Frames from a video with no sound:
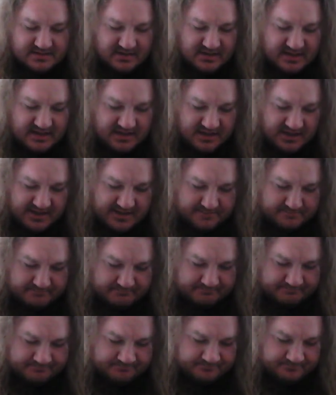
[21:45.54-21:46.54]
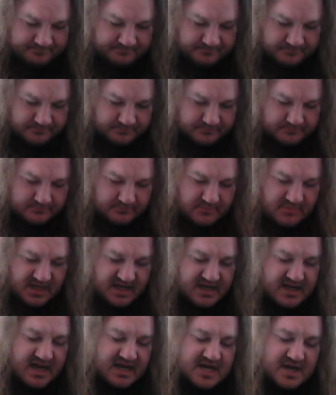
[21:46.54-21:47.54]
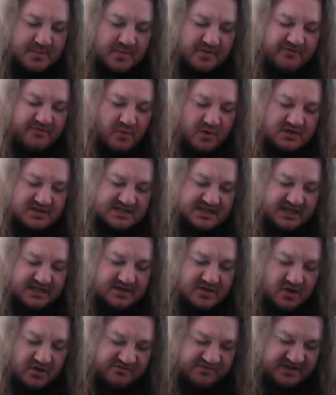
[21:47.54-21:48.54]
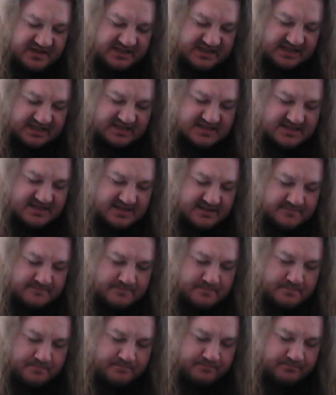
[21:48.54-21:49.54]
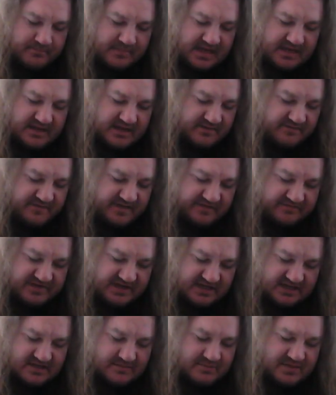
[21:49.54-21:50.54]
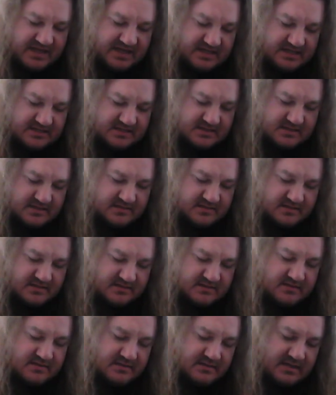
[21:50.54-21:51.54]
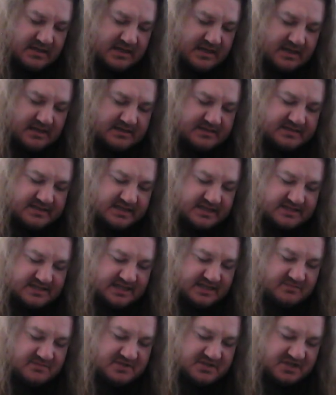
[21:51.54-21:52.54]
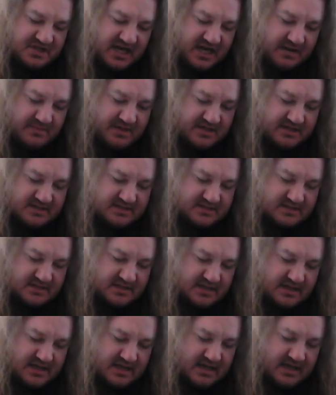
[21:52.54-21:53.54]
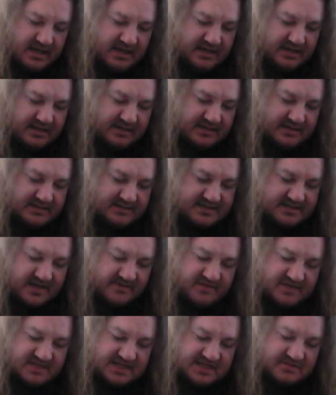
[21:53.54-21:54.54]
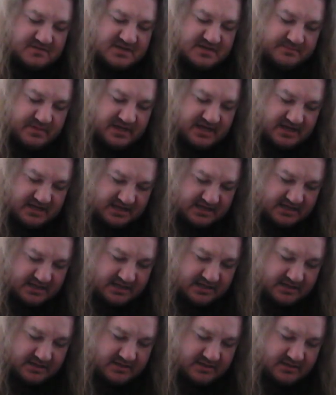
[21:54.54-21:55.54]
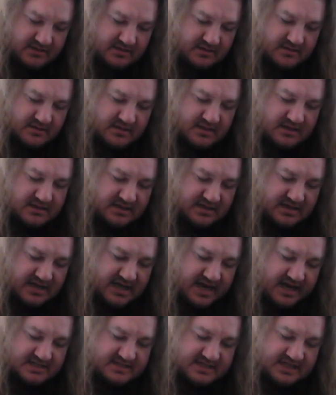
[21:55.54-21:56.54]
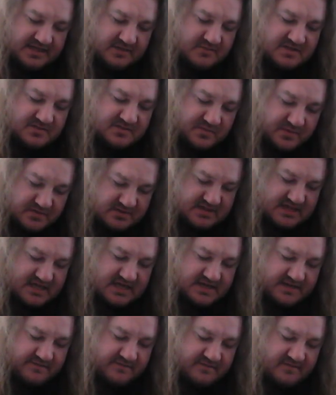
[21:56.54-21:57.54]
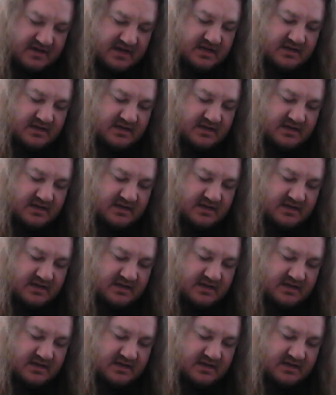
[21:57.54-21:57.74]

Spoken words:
So then you got number 14, Kofi Kingston. And then 15, The Miz. 16 was Sheamus. Then 17 was Big E. And then 18 was Rusev.